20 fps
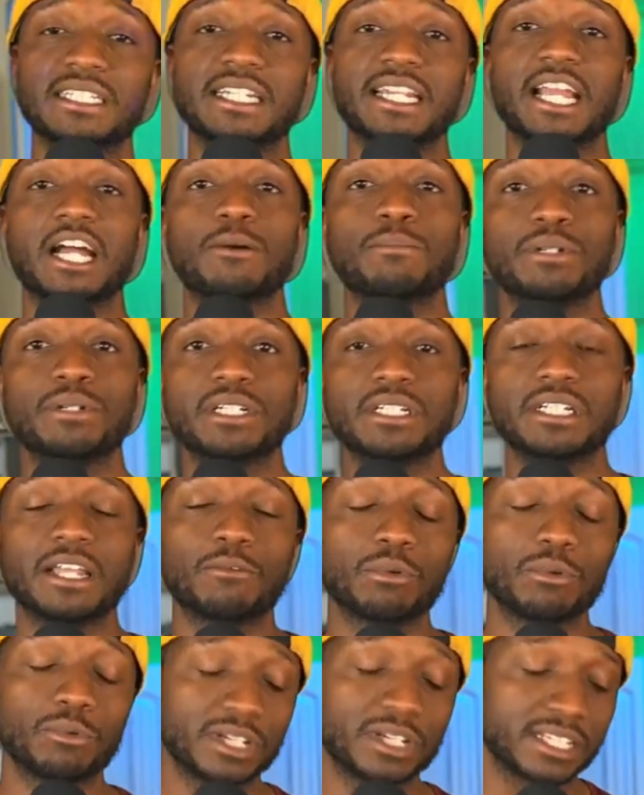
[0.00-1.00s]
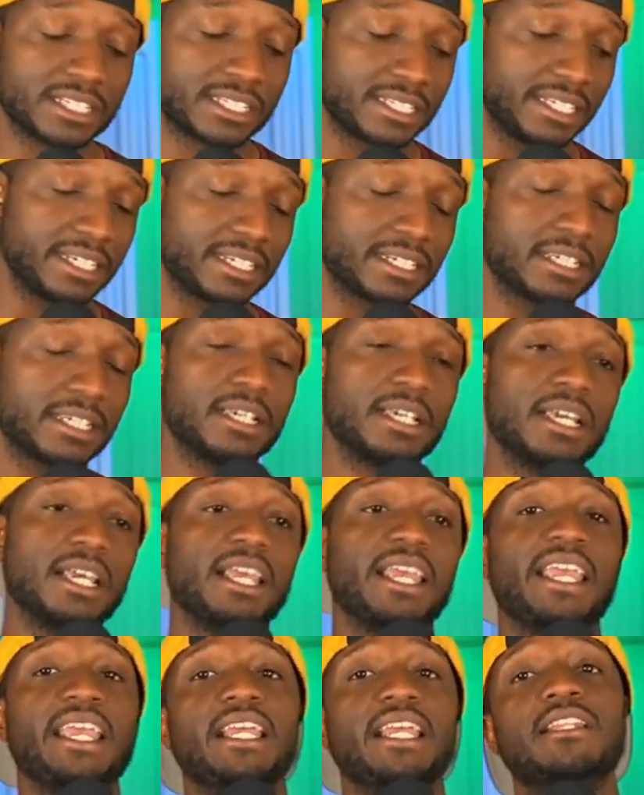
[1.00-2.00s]
output that we want to seek.
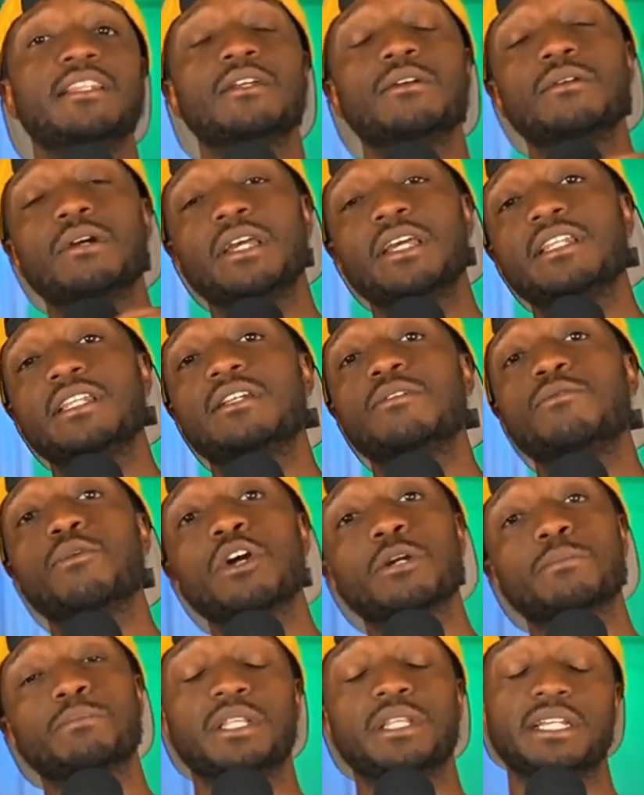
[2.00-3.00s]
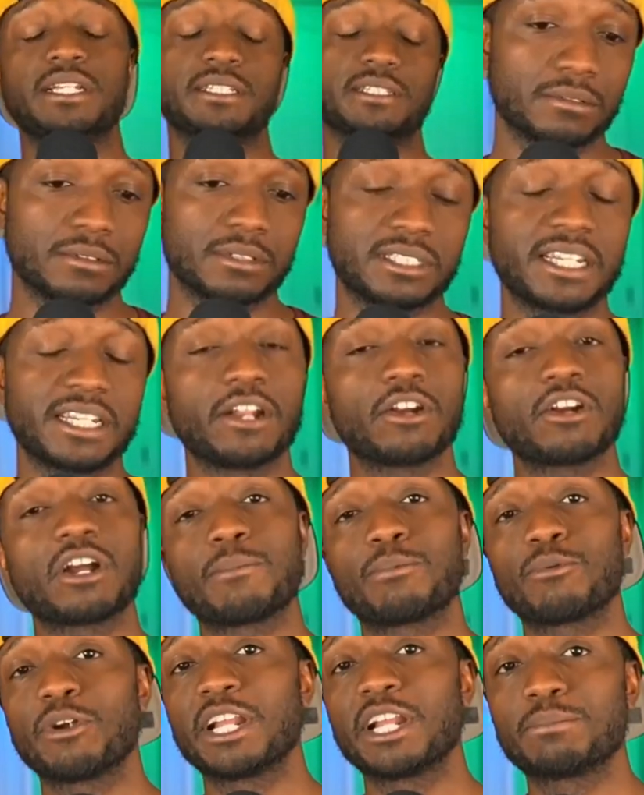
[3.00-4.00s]
In the workplace, standard
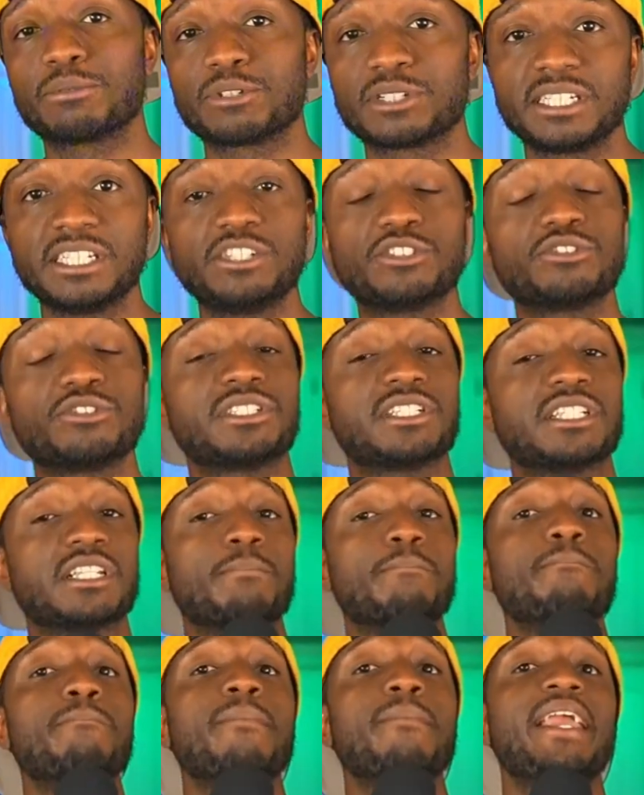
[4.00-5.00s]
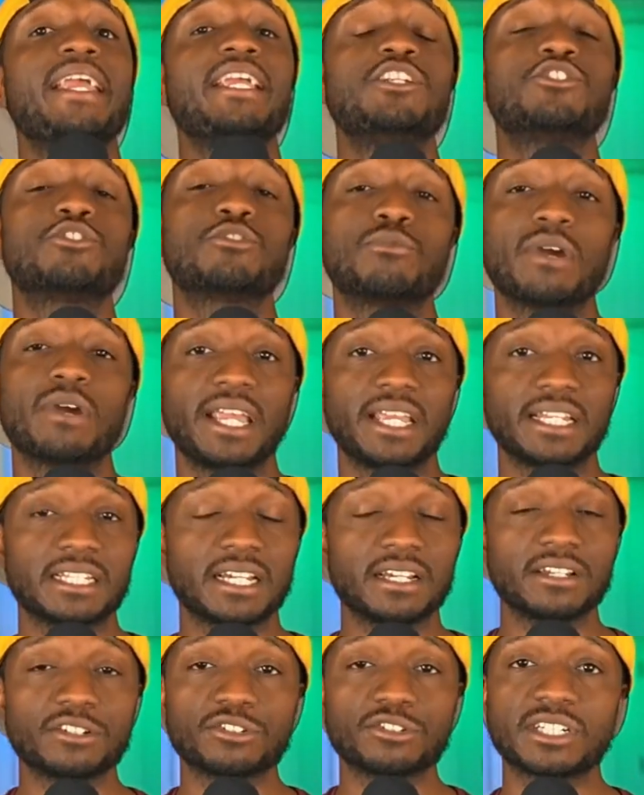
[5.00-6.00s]
operating procedures is a major way to
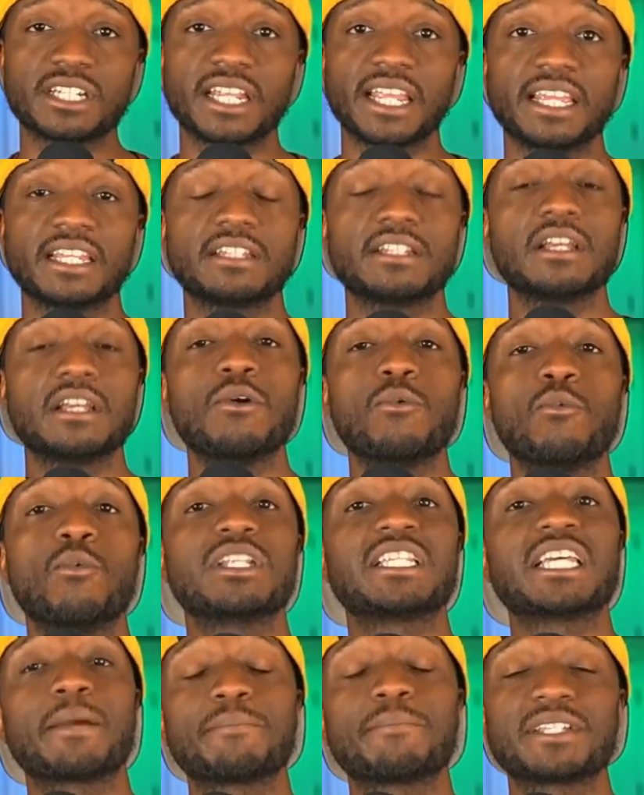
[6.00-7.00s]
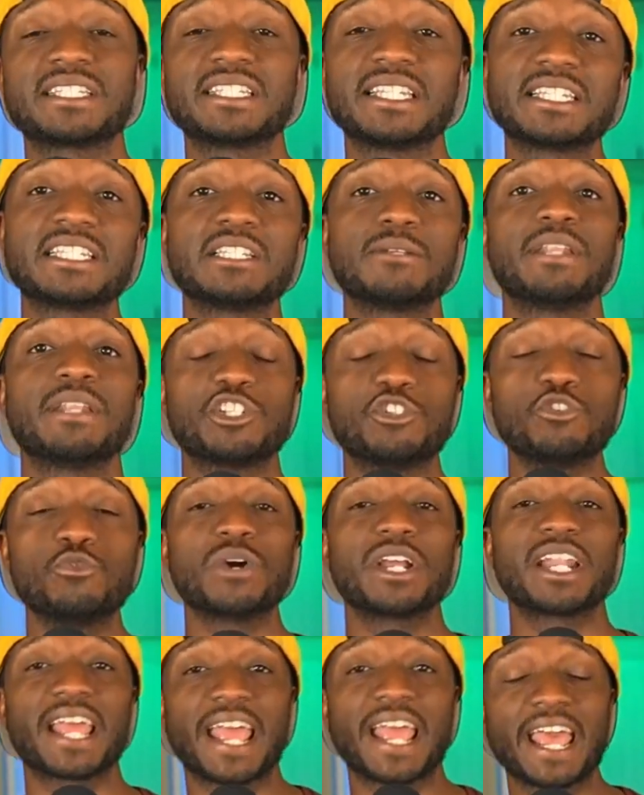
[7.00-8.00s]
understand what type of system that you want
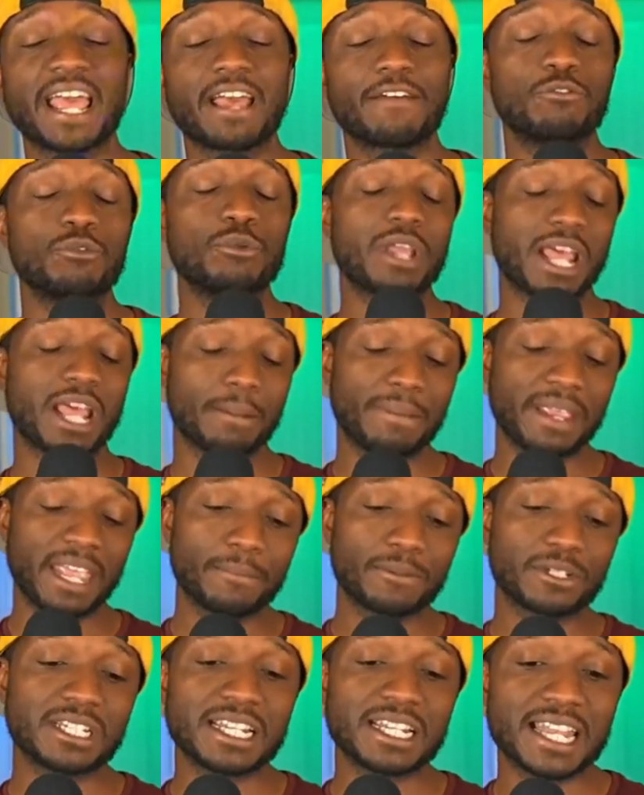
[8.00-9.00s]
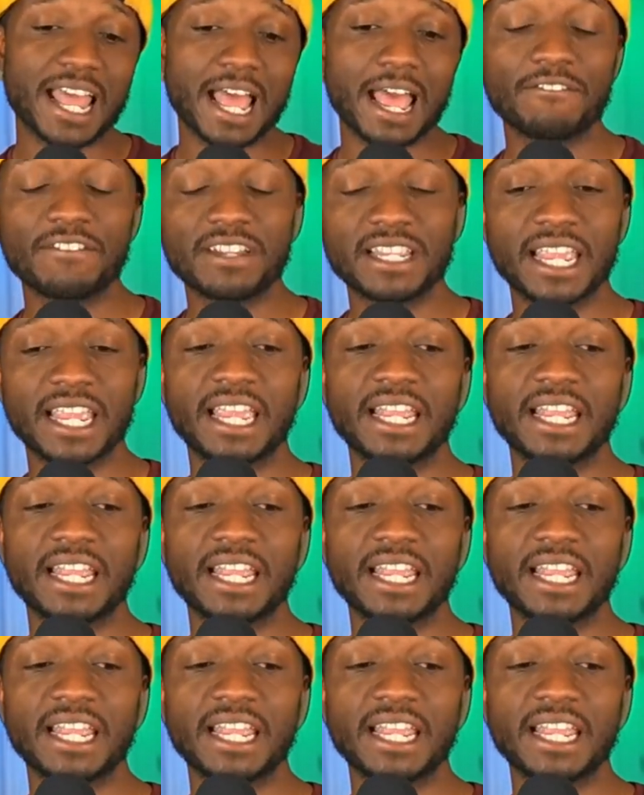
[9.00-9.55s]
to have. You got to be able to navigate